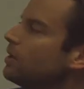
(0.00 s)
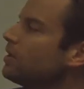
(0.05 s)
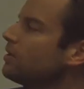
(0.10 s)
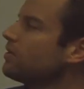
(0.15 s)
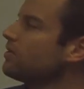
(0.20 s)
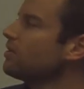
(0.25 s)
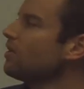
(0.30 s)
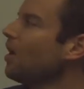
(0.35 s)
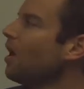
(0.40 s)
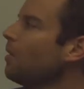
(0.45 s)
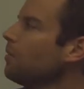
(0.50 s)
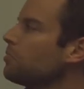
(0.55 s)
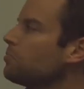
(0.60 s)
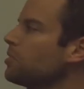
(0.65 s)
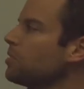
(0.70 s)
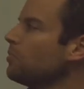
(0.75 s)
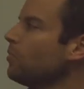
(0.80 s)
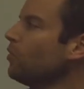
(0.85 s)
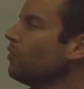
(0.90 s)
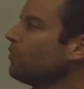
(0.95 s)
units, I would
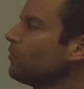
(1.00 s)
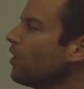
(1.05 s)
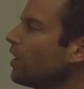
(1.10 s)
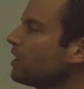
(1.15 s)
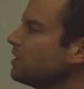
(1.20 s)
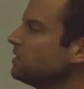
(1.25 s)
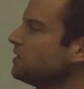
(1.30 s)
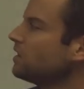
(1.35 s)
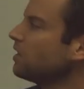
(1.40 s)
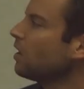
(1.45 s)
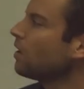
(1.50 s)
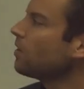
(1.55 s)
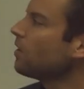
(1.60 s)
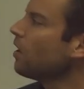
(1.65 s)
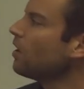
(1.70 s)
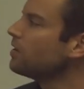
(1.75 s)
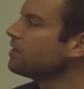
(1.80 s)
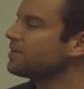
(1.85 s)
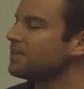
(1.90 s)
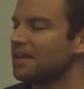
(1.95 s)
be more focusing on
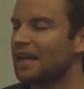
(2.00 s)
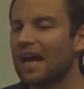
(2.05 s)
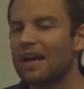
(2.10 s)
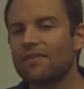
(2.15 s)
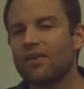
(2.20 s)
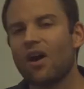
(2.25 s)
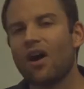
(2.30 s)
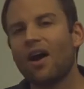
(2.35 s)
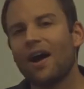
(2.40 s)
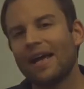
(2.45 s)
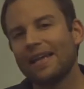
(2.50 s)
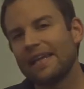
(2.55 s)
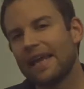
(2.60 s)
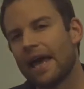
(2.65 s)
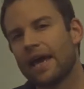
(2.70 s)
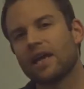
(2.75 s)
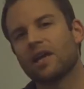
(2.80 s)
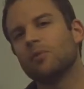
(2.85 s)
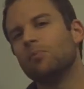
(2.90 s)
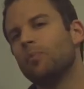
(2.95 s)
those that have a higher
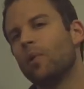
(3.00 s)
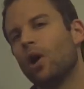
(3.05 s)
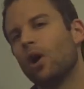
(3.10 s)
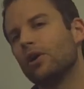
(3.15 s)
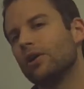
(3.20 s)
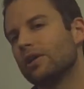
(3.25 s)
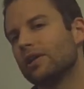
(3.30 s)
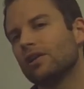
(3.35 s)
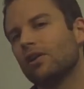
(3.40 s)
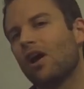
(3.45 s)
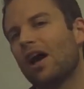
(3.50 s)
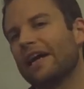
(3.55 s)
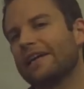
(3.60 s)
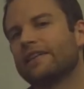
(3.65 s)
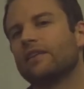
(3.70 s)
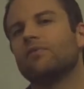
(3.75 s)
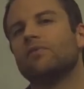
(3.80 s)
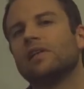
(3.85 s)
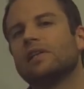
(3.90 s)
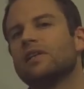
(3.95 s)
land component,
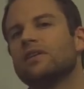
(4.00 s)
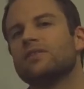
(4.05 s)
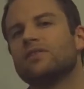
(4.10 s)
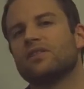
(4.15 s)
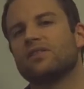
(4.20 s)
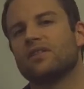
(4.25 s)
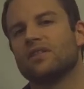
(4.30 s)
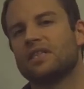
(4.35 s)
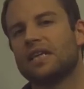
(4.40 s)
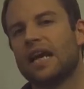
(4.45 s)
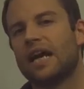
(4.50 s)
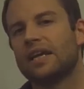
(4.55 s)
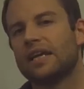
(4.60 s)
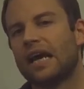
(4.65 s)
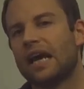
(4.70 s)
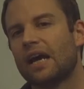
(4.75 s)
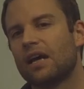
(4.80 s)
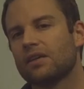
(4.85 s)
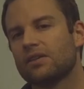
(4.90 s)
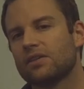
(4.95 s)
like the villas and the
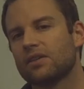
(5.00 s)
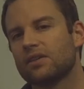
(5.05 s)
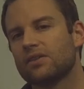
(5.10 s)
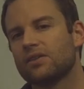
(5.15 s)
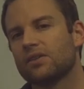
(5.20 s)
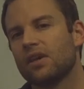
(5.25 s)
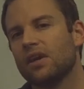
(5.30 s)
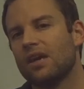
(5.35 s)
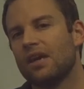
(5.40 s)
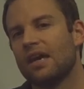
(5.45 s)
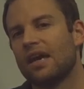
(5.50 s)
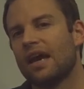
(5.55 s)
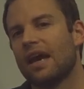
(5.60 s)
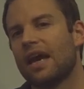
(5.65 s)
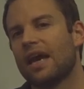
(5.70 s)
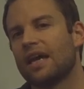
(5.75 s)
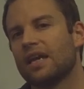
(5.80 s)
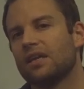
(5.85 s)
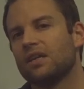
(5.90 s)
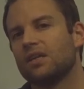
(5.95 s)
townhouses,
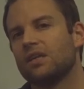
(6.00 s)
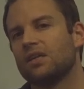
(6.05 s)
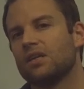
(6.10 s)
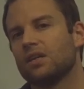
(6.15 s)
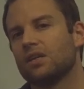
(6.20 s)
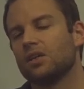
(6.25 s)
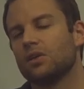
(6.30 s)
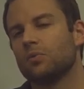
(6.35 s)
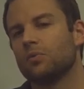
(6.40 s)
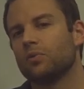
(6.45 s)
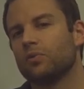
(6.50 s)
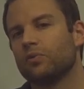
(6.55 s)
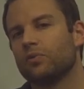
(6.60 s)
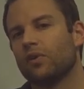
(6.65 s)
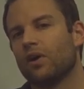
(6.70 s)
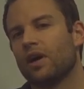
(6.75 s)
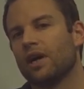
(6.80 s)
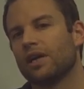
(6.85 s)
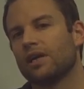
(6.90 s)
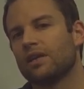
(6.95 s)
and you will
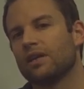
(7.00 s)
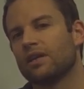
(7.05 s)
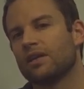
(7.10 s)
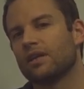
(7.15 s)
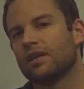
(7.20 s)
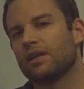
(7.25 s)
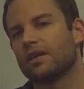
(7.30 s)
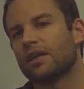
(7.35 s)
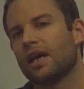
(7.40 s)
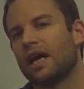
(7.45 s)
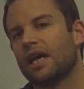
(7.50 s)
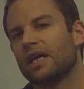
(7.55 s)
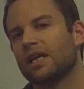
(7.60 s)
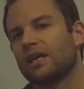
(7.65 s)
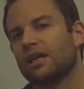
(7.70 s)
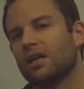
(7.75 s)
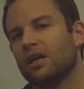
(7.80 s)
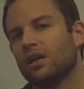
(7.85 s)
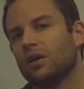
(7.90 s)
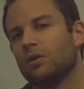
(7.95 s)
find that
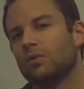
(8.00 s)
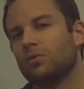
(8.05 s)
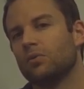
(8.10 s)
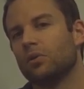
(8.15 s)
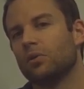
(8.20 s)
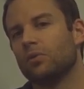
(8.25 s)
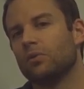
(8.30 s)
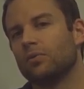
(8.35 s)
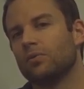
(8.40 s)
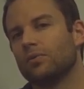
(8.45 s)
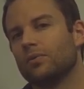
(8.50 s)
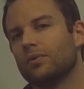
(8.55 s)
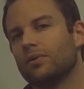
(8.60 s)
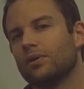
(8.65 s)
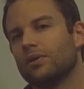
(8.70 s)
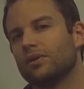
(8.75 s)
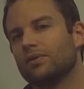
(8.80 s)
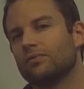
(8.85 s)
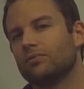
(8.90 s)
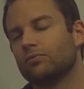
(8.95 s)
they will
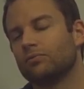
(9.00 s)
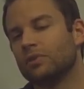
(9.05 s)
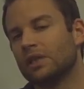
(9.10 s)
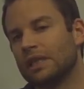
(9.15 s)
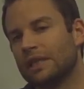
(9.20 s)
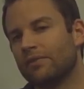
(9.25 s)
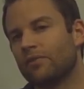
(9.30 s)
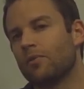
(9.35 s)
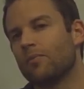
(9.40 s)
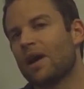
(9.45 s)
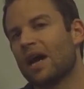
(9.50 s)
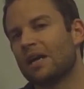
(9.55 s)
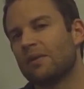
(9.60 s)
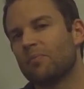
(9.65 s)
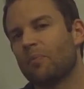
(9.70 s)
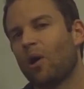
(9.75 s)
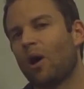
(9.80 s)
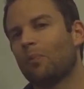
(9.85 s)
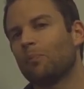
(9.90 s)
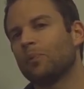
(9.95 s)
really
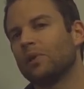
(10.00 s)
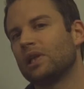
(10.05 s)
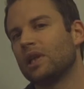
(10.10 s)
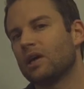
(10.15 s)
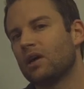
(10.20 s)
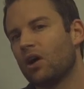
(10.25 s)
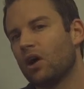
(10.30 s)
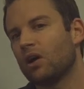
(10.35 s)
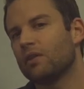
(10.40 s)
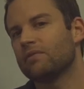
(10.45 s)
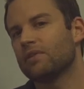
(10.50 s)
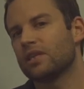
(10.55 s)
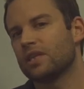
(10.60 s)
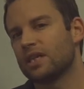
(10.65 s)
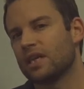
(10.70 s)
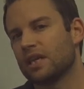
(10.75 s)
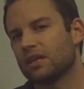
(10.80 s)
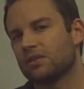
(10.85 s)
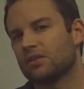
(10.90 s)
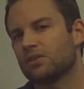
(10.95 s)
remain popular over
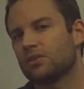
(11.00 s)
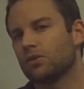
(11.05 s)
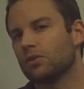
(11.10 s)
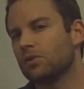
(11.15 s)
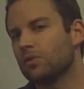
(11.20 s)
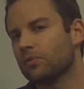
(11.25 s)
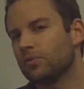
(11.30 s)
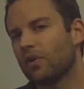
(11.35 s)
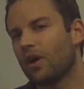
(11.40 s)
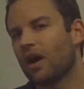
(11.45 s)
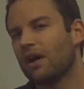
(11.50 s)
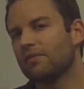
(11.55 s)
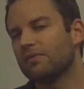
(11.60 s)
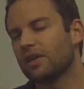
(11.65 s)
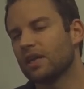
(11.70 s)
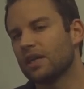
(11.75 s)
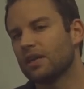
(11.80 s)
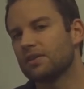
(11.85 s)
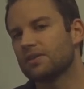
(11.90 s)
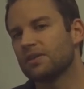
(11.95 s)
the next 2 to
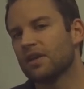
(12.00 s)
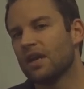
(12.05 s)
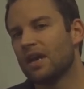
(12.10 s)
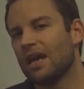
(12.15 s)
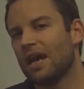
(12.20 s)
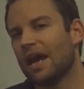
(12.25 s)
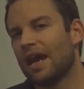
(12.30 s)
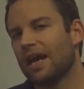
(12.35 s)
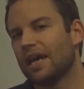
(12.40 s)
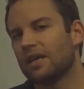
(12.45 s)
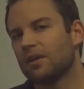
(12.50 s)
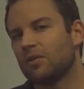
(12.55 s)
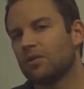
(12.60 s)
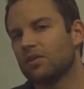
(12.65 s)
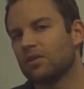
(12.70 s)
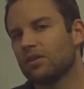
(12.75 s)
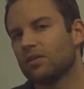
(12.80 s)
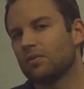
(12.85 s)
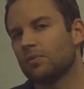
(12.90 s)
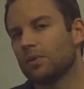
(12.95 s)
5 years.
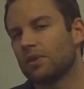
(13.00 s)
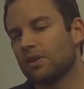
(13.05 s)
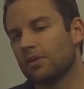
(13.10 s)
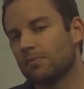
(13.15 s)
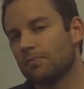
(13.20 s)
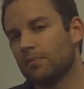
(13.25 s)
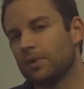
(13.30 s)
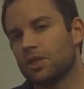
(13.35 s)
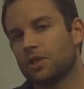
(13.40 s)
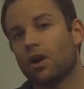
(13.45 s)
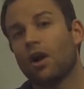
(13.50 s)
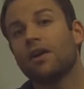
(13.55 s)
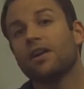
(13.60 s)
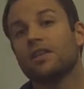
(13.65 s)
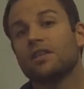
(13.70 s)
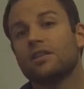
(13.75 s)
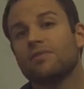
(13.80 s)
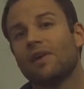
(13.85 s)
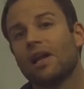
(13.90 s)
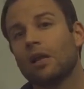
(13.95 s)
And with the majority
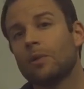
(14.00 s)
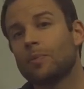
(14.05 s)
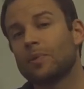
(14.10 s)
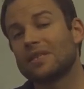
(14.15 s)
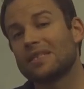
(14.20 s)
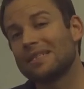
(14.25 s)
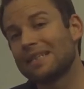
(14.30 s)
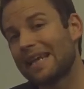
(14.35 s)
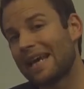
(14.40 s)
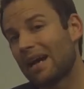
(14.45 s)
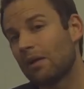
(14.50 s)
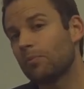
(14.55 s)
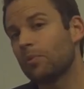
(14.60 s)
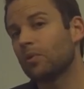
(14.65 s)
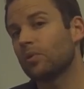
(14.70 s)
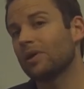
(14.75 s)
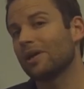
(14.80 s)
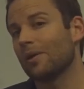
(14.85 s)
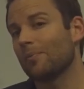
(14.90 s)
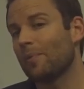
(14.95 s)
of the developers now
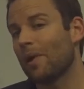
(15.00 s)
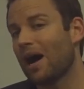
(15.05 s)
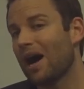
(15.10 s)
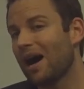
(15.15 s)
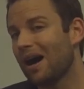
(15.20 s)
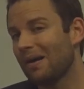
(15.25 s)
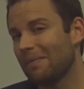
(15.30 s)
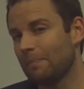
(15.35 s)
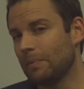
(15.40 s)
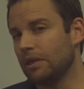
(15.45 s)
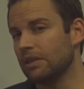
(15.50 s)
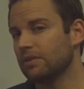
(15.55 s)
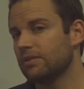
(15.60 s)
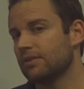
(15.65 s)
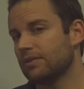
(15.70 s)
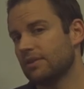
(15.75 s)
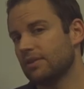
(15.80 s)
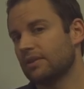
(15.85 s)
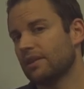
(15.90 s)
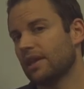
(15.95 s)
building
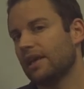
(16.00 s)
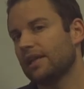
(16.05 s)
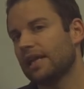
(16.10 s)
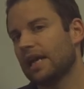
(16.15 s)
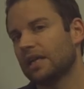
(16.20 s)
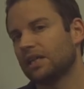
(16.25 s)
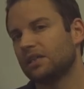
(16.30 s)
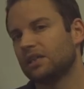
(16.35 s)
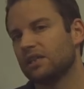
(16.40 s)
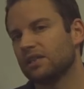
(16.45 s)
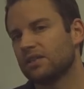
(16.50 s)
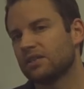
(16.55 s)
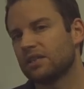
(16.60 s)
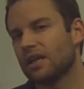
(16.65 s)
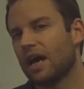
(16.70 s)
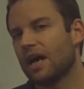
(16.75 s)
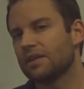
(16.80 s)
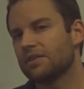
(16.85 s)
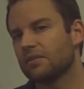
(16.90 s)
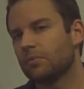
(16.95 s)
apartments, they'll actually
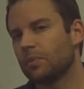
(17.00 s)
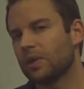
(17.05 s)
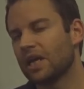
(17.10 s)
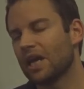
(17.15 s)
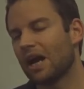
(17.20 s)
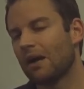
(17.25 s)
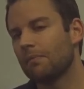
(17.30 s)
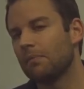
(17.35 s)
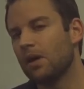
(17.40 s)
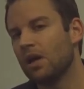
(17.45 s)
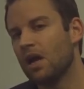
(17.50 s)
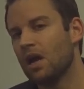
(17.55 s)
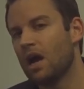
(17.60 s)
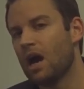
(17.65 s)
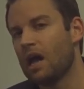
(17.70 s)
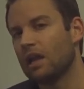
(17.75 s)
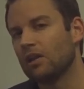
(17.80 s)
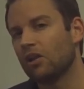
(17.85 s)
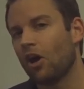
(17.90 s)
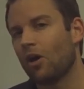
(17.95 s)
start to become
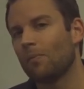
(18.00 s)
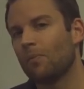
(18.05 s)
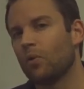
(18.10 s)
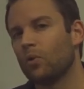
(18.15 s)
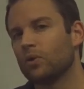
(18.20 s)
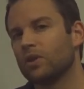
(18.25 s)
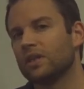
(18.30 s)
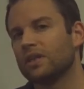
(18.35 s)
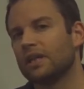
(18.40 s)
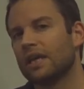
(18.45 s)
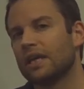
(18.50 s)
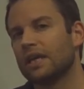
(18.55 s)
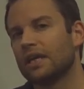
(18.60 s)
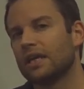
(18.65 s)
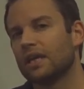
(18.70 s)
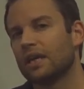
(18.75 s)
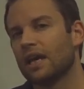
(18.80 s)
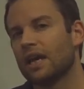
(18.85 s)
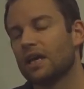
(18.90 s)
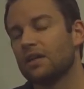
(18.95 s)
a lot more
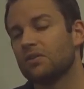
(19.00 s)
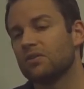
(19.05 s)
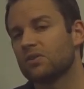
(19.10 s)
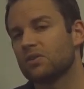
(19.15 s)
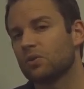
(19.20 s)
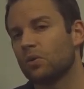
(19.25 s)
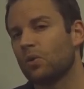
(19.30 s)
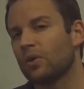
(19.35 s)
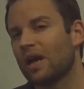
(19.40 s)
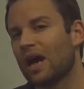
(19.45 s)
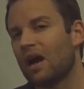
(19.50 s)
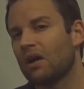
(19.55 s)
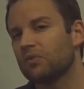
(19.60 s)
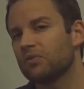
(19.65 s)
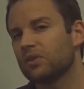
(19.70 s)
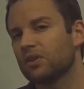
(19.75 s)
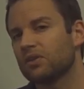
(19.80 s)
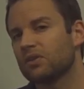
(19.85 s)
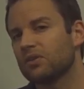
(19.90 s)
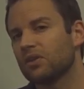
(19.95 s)
unique and sought
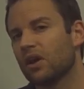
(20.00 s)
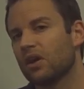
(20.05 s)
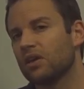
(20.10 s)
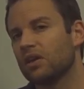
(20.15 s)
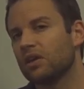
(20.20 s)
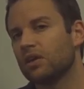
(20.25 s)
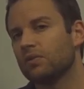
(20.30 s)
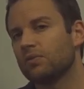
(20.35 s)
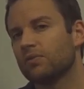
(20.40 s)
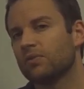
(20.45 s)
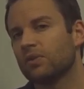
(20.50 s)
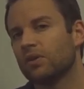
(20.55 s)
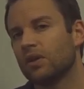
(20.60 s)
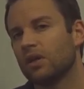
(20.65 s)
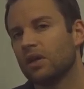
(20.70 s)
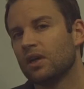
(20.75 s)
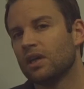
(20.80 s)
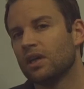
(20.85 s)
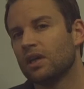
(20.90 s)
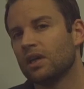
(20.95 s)
after. So
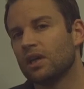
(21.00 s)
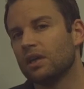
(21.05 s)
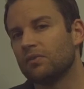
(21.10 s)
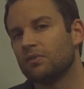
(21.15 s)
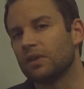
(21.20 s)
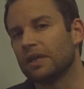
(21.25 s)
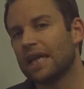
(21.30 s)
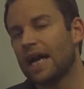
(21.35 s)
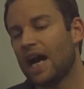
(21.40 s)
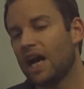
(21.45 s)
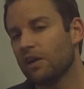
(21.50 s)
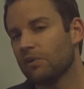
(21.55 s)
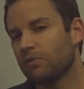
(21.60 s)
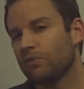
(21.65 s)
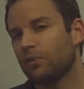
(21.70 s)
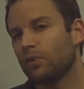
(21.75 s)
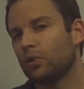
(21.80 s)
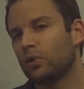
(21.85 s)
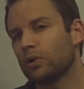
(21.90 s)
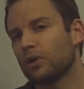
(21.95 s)
if you can't
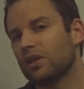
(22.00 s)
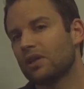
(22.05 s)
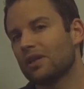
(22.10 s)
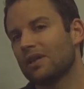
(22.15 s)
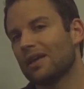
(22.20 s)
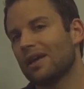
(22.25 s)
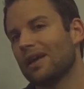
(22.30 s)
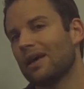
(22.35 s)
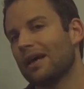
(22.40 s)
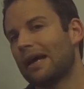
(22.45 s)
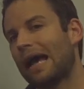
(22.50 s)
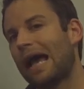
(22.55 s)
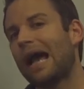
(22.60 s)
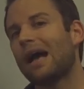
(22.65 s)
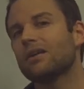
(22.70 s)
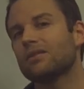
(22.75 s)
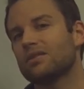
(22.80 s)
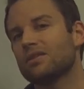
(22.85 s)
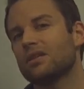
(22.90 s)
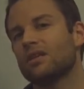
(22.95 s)
afford a
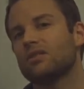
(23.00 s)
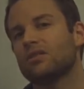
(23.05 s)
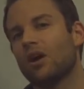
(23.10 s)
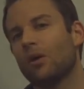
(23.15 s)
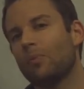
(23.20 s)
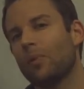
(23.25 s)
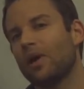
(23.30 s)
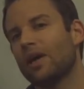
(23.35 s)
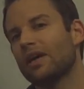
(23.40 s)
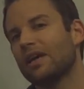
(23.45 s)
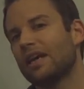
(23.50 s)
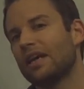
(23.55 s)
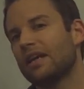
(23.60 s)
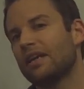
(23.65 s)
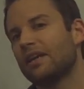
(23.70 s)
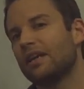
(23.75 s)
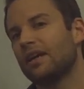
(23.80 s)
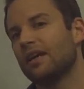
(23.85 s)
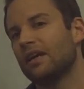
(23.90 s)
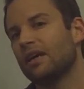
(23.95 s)
house in a top
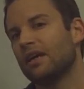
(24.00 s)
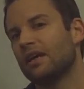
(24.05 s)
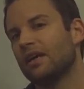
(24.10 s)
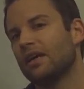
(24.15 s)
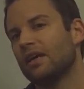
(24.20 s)
end